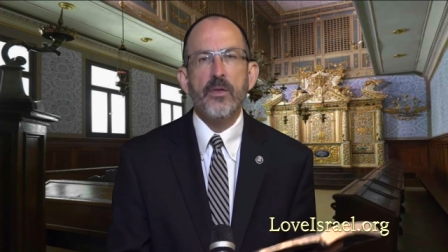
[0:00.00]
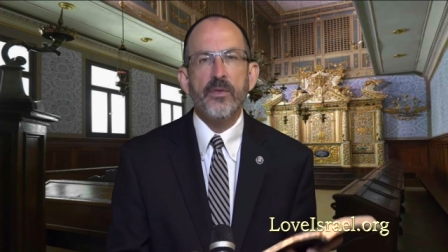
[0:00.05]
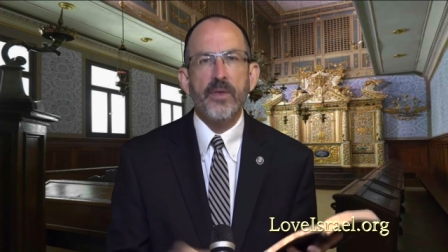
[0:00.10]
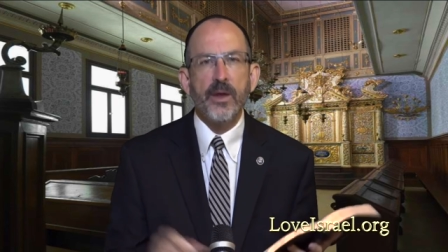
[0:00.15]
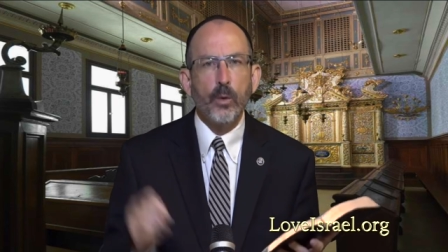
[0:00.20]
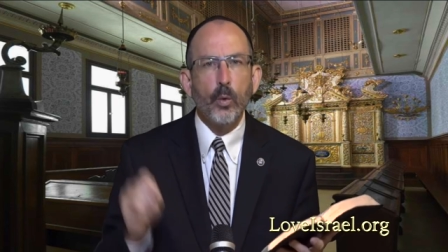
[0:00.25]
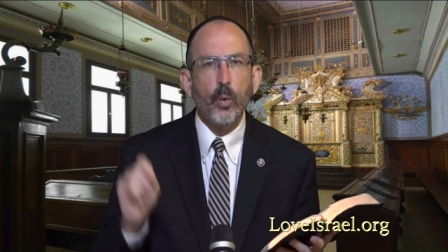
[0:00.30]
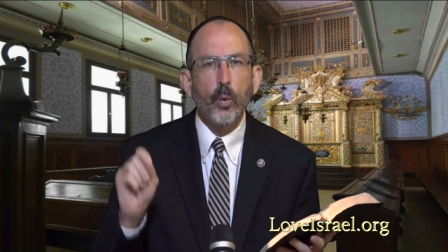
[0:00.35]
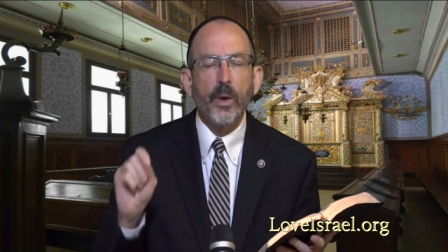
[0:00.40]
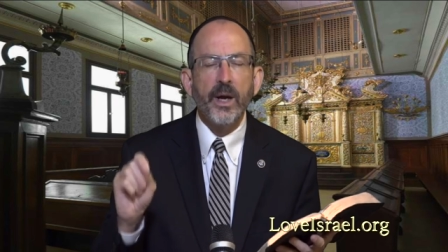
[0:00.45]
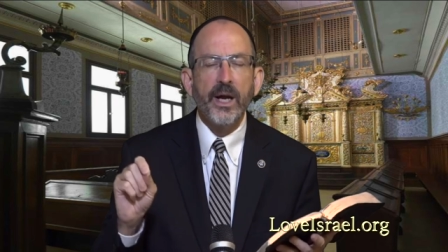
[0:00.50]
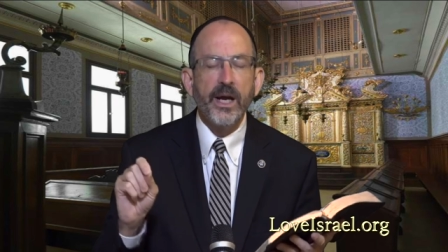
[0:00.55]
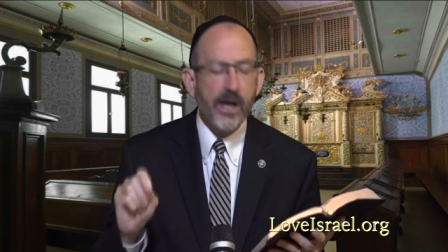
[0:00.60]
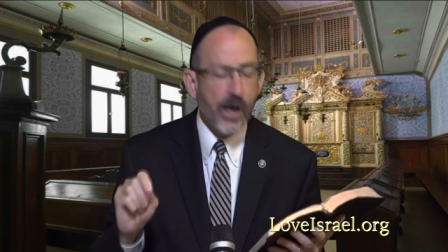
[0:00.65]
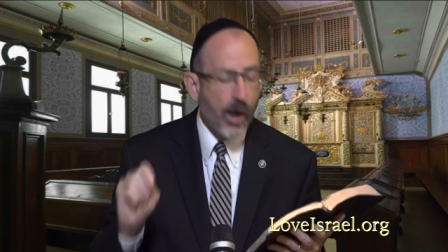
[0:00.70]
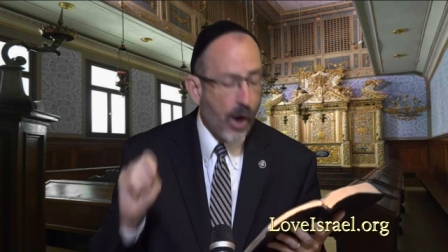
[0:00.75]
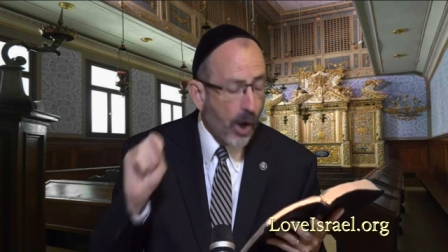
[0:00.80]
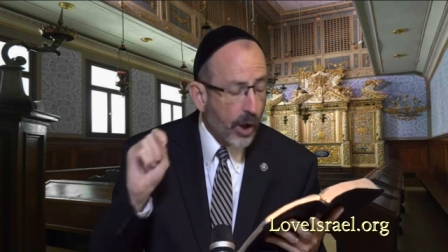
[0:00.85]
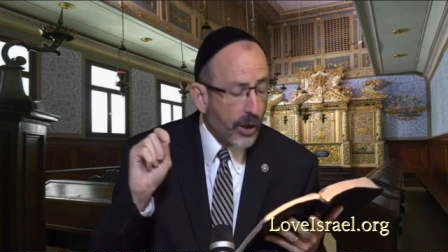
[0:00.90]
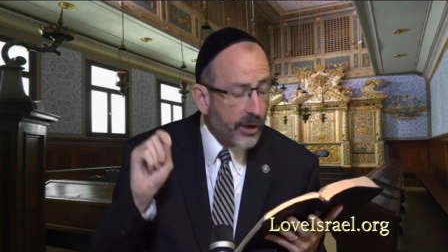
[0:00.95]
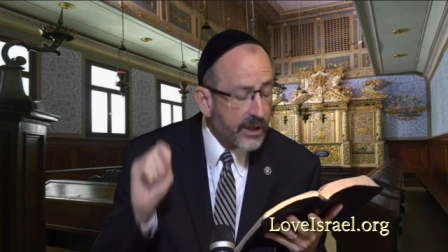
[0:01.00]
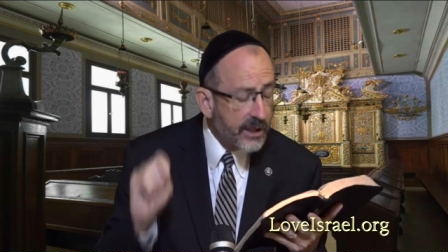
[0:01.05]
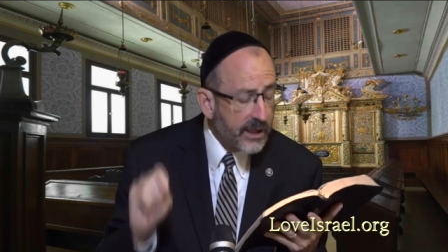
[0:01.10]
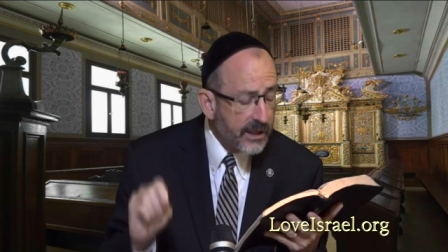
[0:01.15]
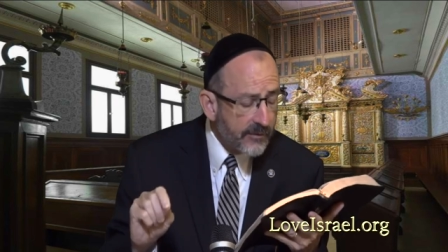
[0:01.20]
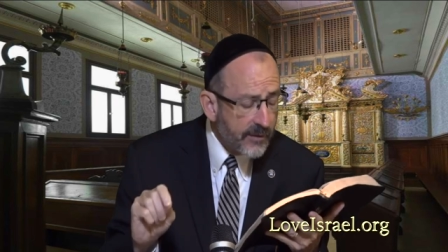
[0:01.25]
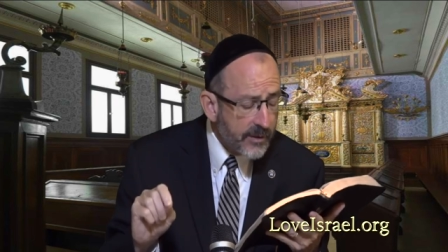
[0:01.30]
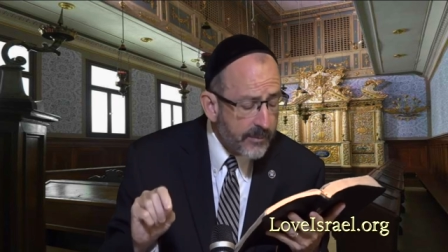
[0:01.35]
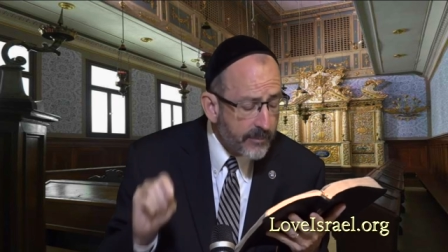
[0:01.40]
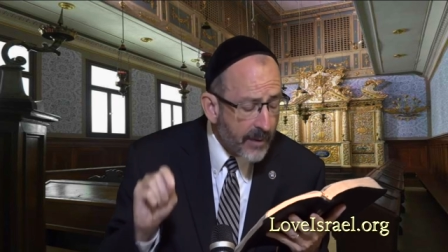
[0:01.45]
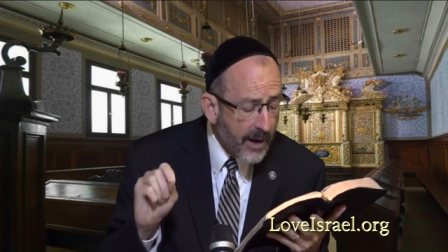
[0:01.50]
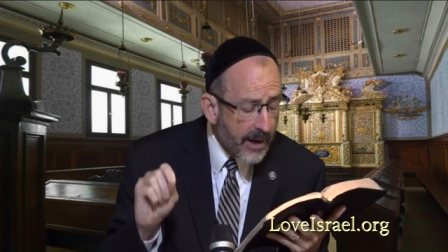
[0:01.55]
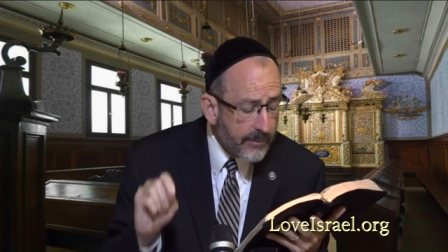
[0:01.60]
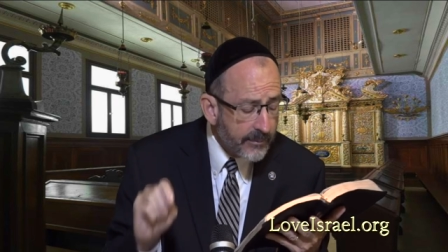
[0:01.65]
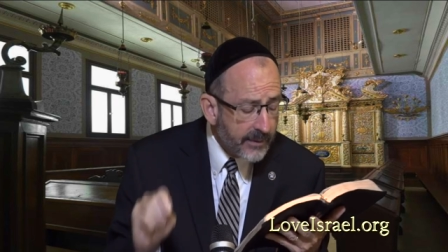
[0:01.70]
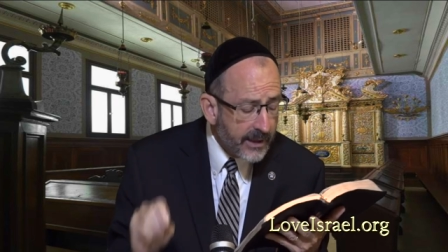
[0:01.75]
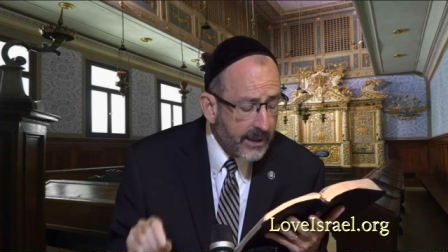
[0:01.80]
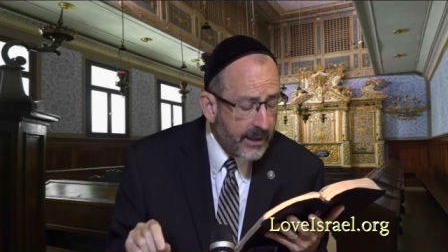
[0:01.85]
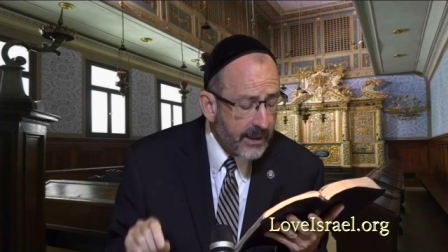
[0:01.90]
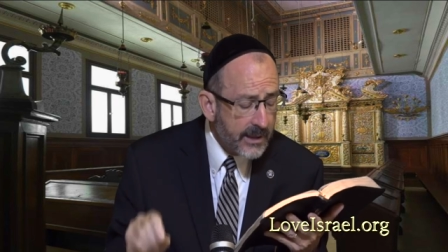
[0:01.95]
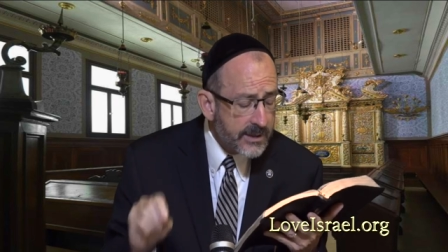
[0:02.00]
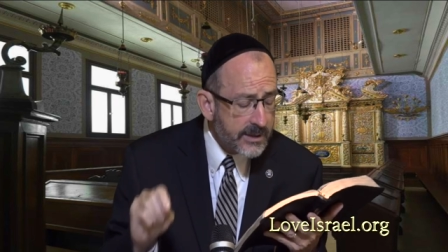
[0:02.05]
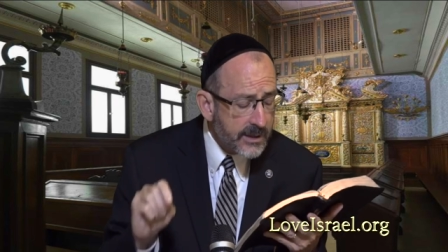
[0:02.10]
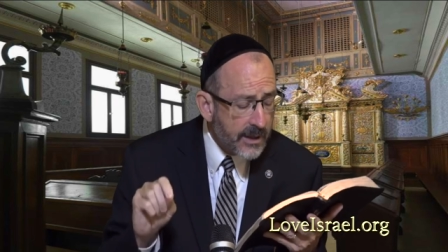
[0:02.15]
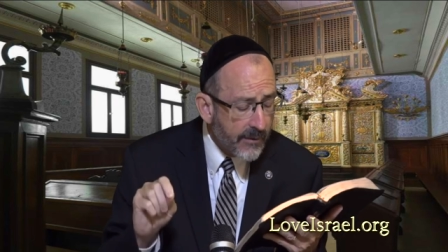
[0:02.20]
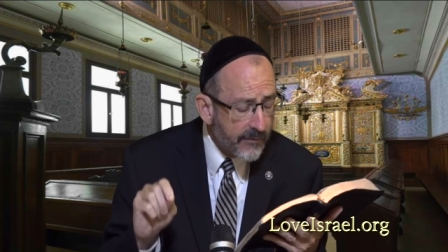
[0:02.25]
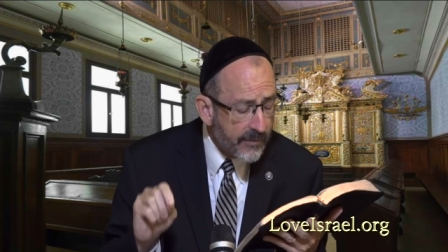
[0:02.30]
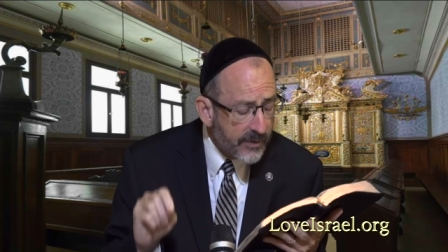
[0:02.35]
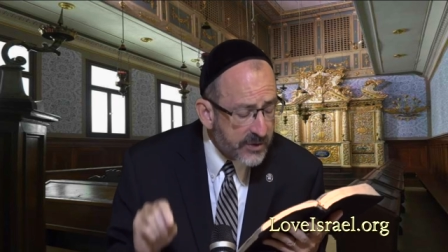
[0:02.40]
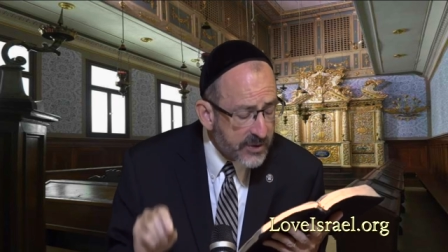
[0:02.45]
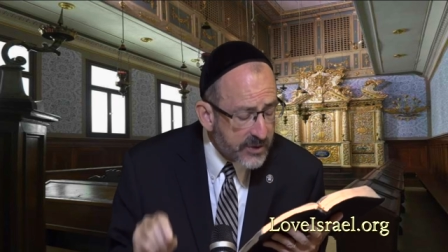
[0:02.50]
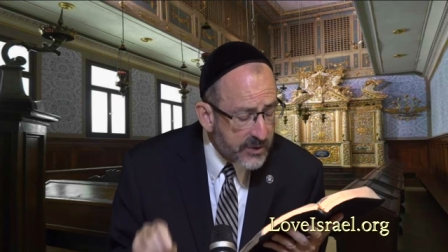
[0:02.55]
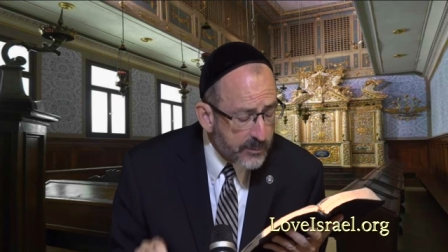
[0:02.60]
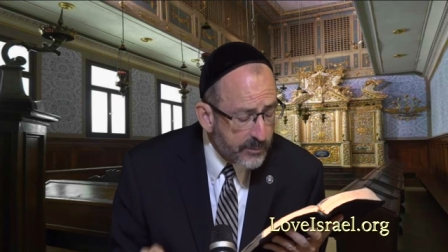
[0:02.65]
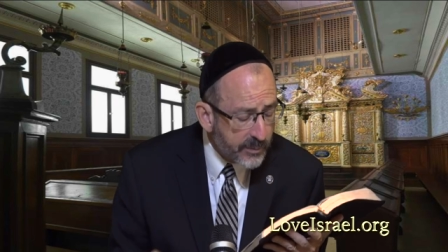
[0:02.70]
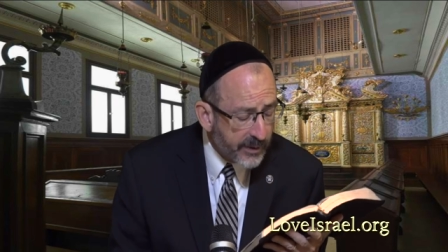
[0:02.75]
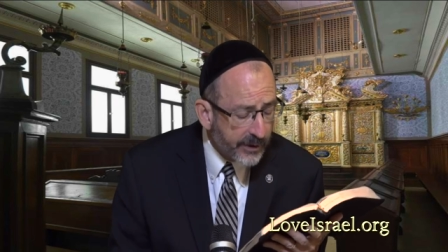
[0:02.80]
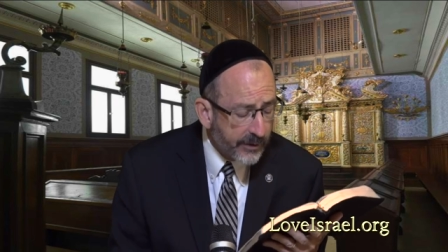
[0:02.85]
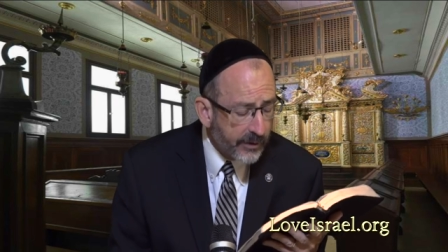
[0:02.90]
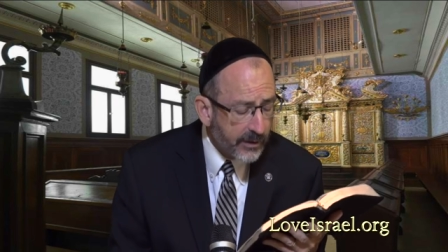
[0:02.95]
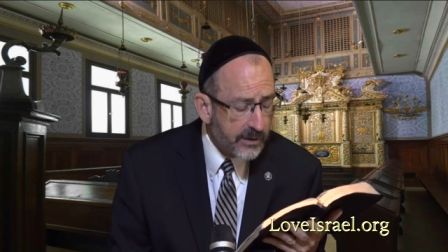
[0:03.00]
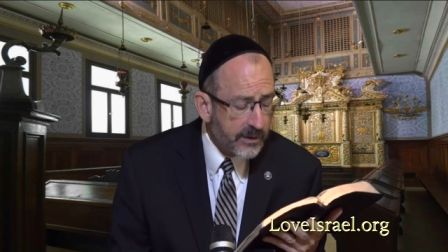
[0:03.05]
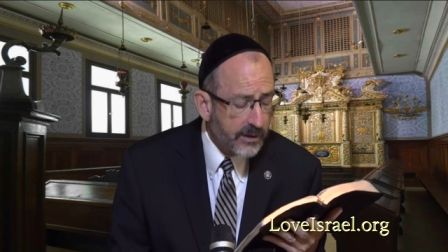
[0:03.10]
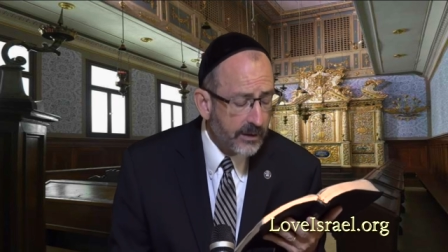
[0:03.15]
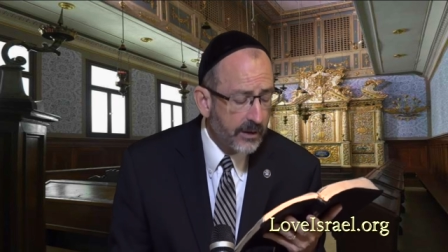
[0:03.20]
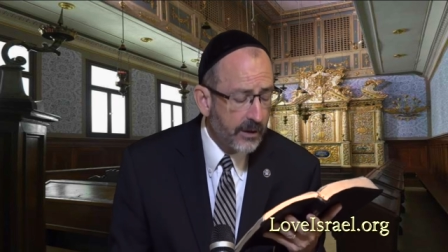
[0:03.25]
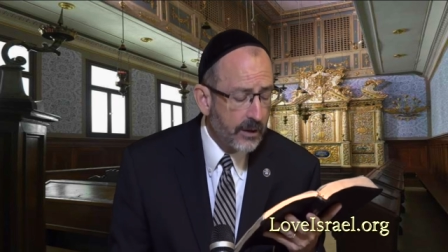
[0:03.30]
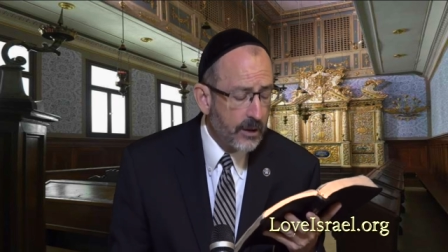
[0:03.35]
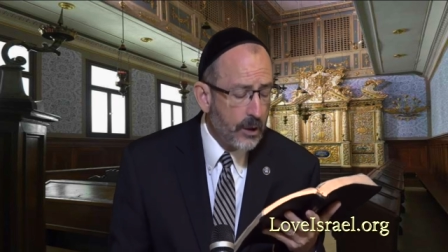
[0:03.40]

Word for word: that we are given by means of the Spirit,